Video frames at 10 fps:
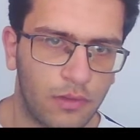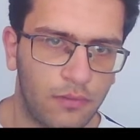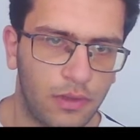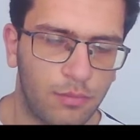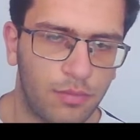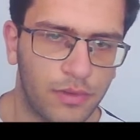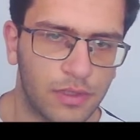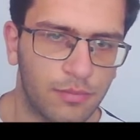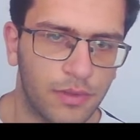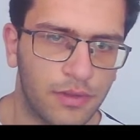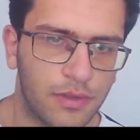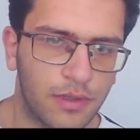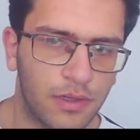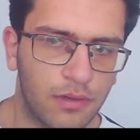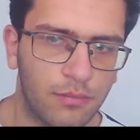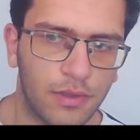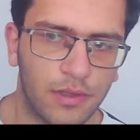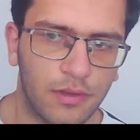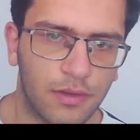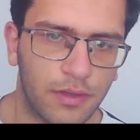I think bishop e3 can
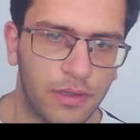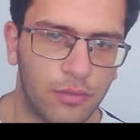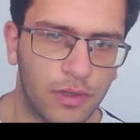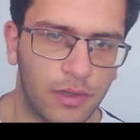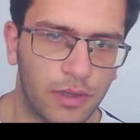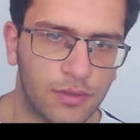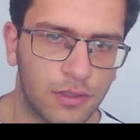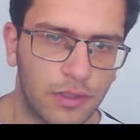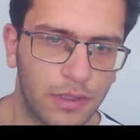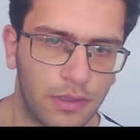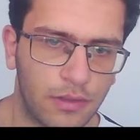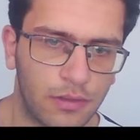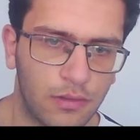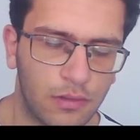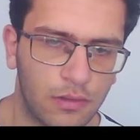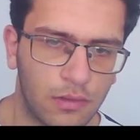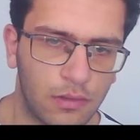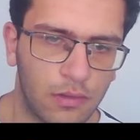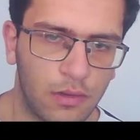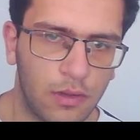be great one actually.
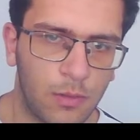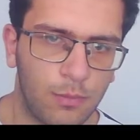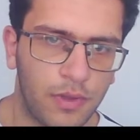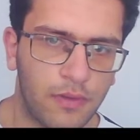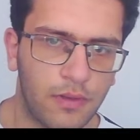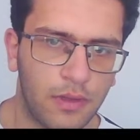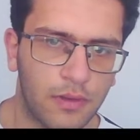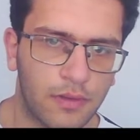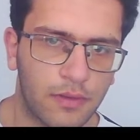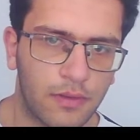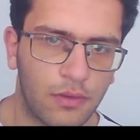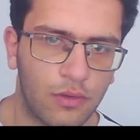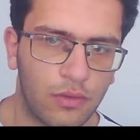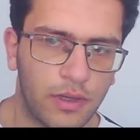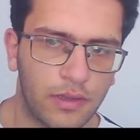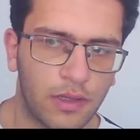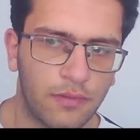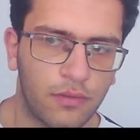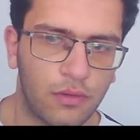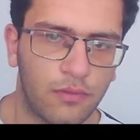b6, knight
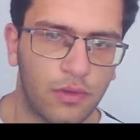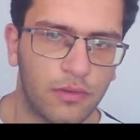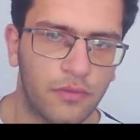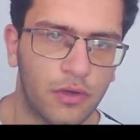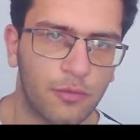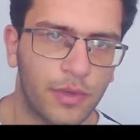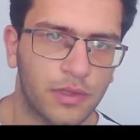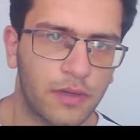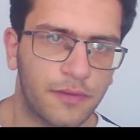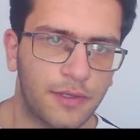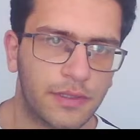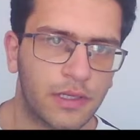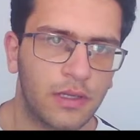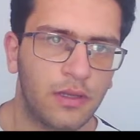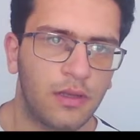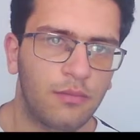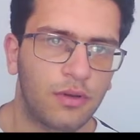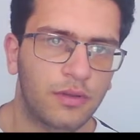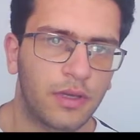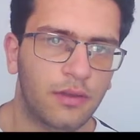a4 won't work, but after
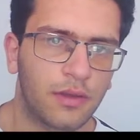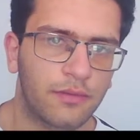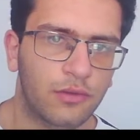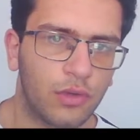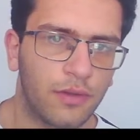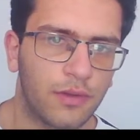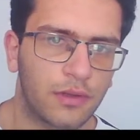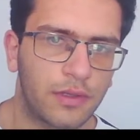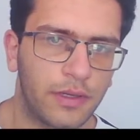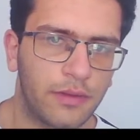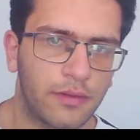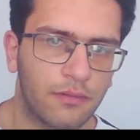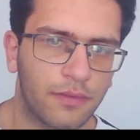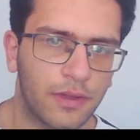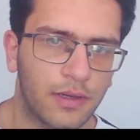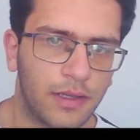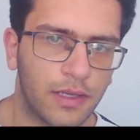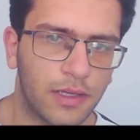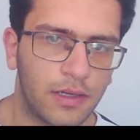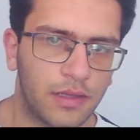protect f2 he will try something
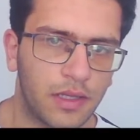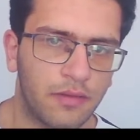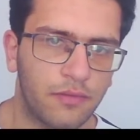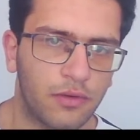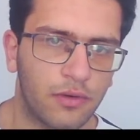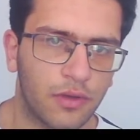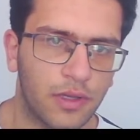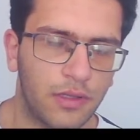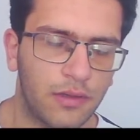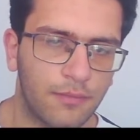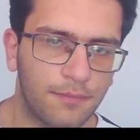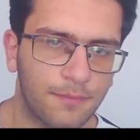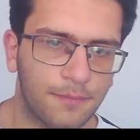like knight a4, okay?